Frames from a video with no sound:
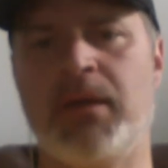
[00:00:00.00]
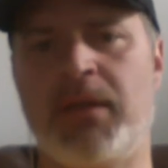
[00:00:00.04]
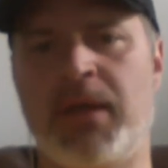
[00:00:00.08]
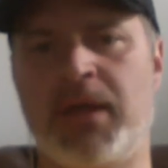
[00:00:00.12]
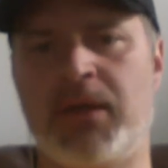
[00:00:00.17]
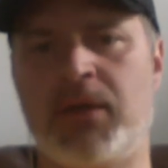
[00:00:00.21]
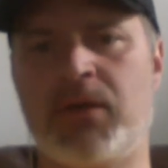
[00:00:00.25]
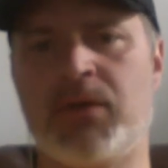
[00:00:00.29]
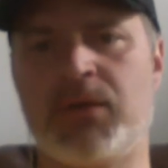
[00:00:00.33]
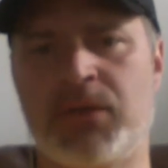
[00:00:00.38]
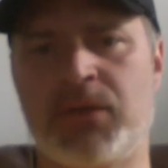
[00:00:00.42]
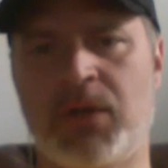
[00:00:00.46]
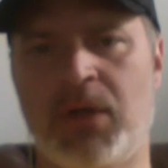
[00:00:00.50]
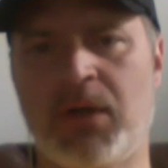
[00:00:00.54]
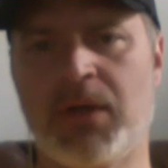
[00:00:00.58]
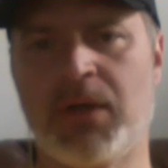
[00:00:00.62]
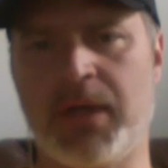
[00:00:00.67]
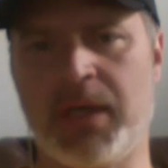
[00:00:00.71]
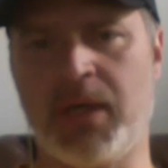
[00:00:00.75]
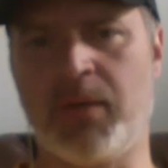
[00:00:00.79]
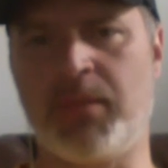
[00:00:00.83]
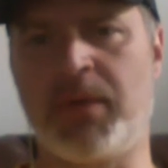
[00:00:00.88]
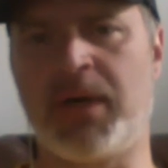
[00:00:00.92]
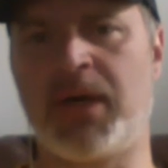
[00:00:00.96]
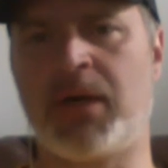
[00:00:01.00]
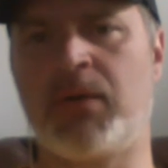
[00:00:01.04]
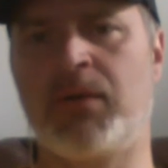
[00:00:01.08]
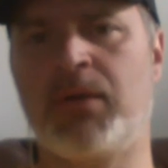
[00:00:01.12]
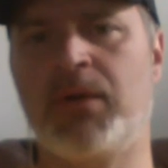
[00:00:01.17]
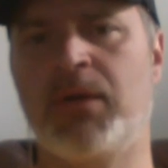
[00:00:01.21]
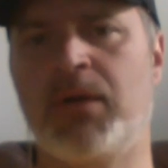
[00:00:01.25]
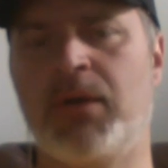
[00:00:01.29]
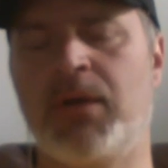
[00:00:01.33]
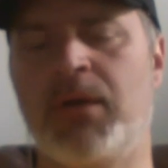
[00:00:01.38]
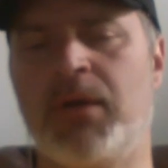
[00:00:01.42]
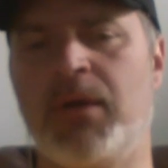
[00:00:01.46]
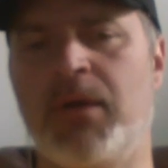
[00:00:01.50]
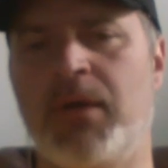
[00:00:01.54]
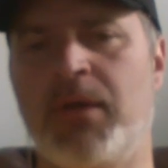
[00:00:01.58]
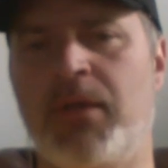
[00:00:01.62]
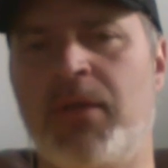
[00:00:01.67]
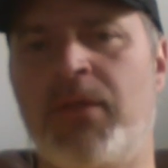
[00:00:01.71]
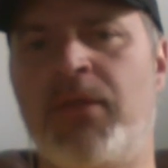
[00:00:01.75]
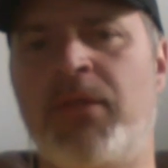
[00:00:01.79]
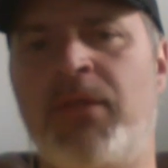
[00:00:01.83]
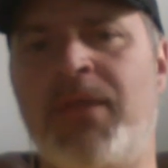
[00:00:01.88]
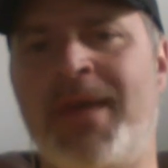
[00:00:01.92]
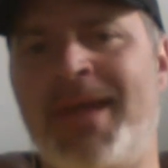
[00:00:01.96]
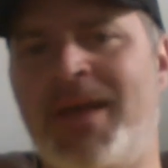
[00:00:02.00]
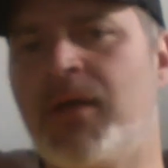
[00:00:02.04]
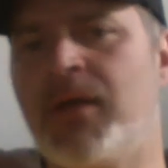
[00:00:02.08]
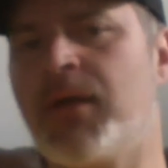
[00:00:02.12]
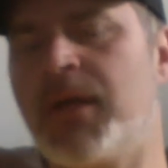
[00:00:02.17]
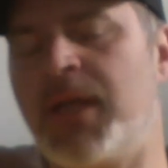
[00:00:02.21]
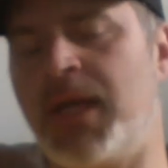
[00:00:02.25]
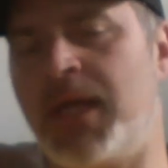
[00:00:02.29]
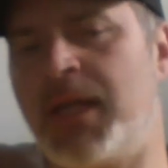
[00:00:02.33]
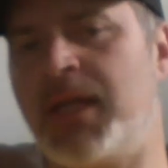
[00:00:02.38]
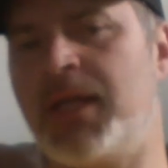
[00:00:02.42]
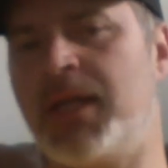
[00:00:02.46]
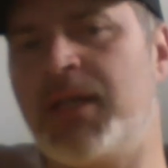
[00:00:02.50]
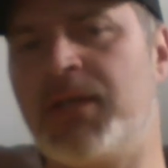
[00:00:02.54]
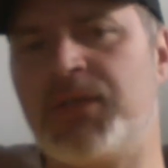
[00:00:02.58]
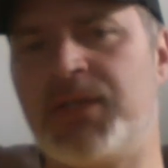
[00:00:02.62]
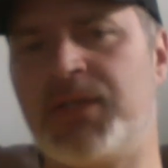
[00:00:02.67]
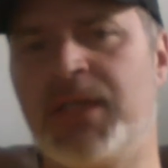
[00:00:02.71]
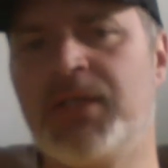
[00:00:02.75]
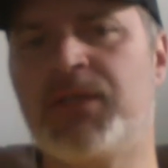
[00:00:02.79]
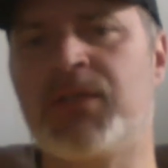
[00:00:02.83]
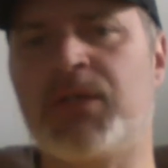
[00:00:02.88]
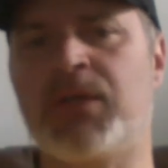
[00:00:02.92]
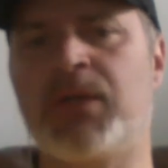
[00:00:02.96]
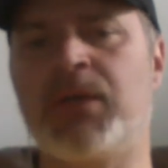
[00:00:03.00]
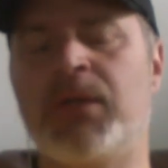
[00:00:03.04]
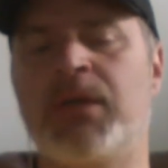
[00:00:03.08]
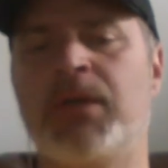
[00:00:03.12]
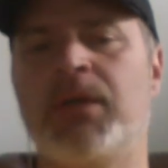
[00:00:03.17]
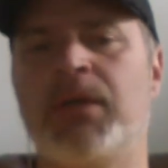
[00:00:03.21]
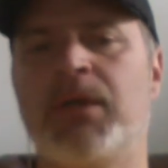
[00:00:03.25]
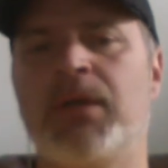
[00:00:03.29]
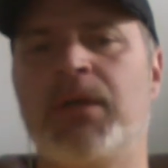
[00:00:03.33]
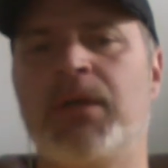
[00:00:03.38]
that you're talking about, they're getting censored.